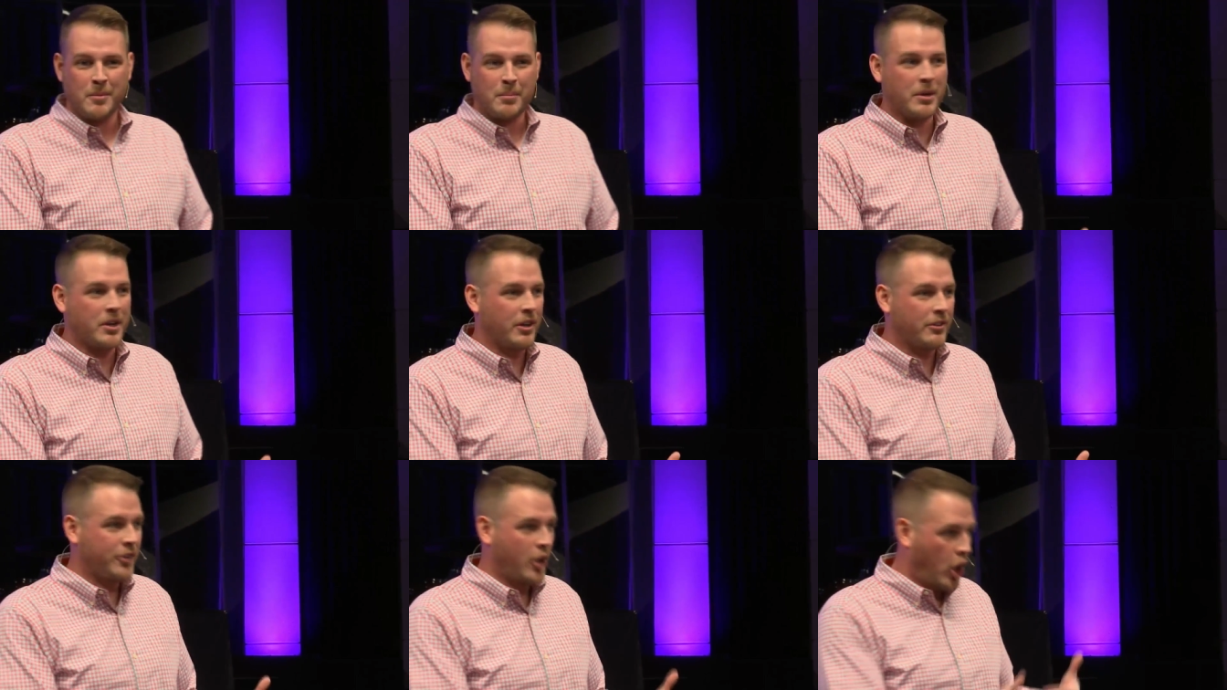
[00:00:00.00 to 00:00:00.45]

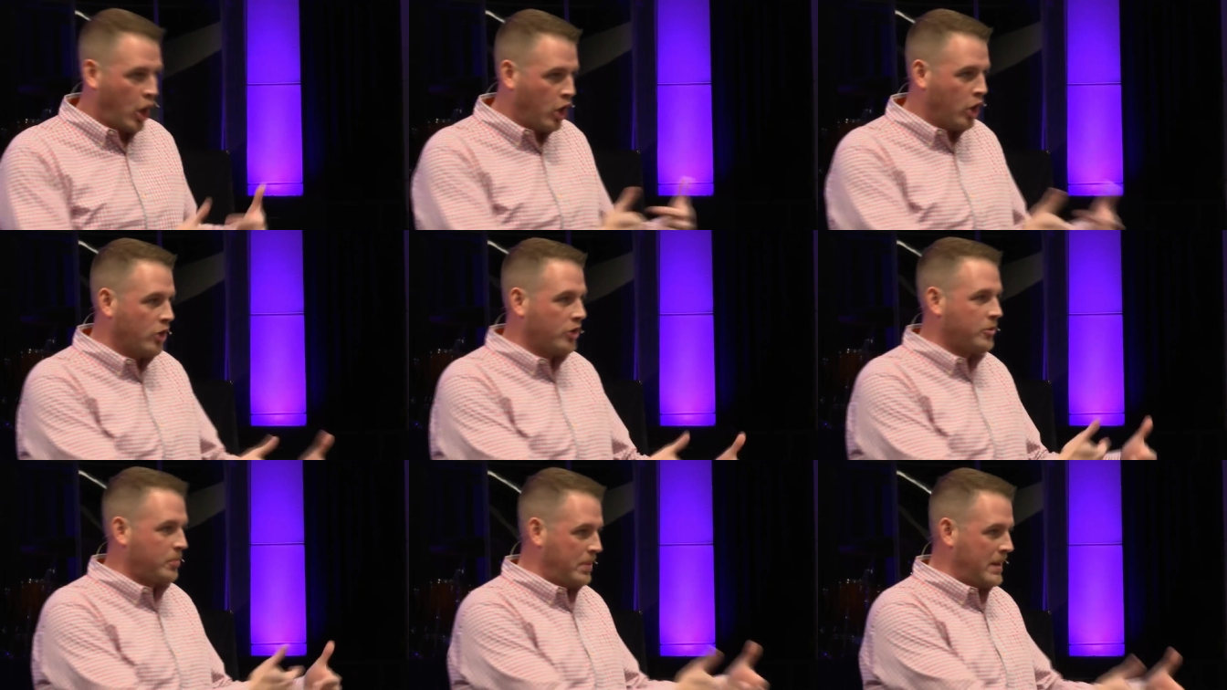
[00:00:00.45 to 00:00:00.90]
because
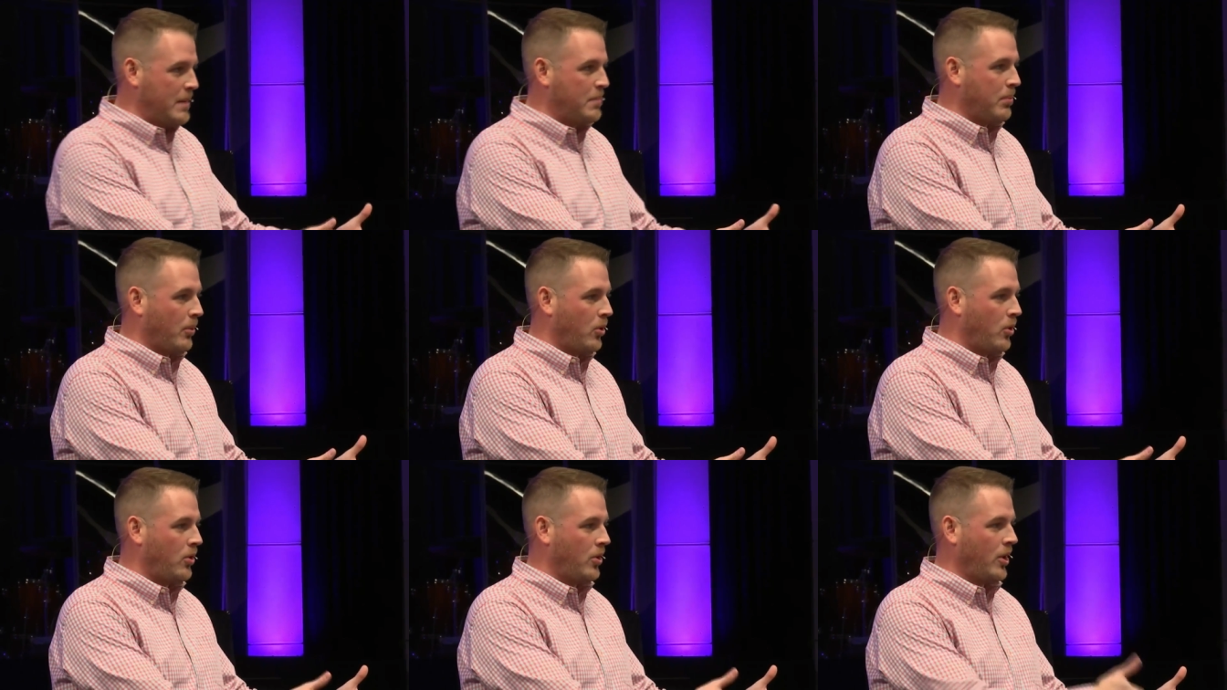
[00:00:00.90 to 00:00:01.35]
hurt
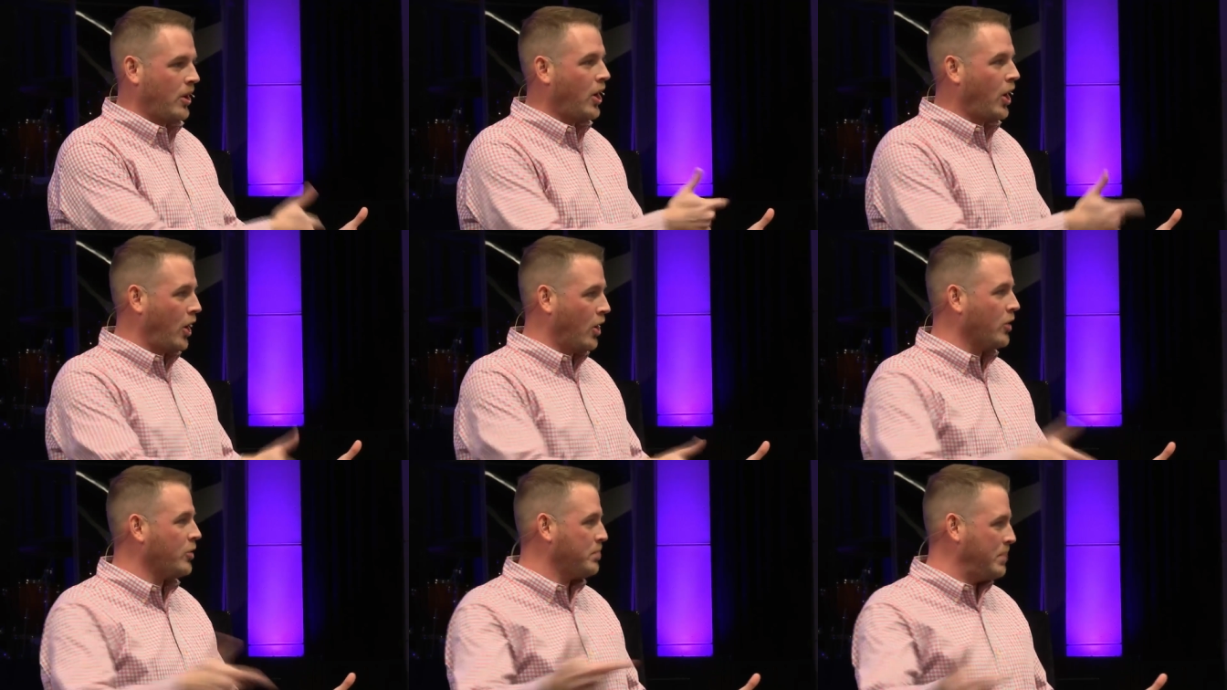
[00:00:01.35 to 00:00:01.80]
people
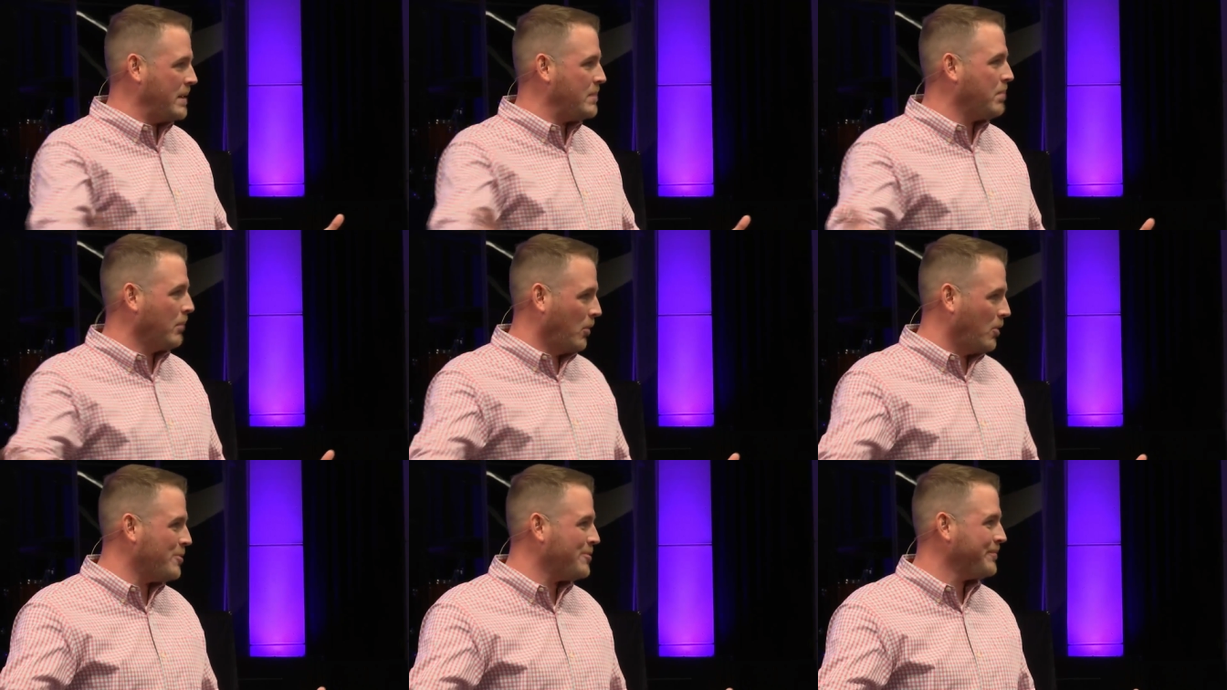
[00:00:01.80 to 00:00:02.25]
hurt
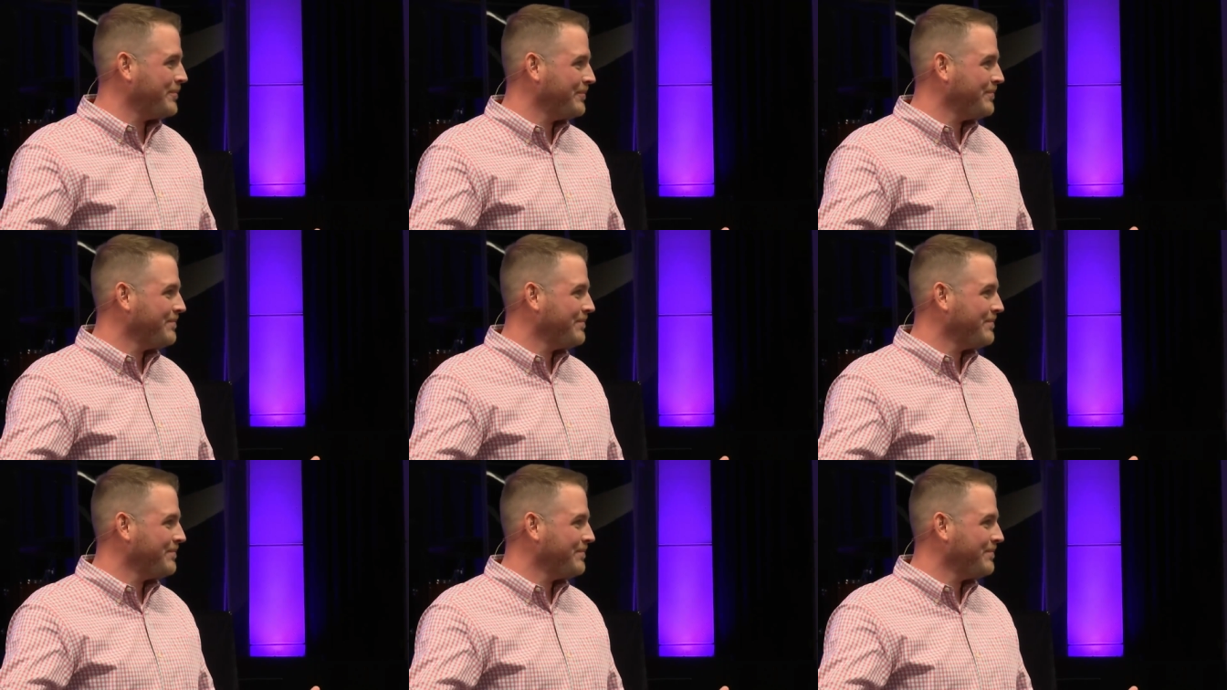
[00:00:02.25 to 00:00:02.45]
people.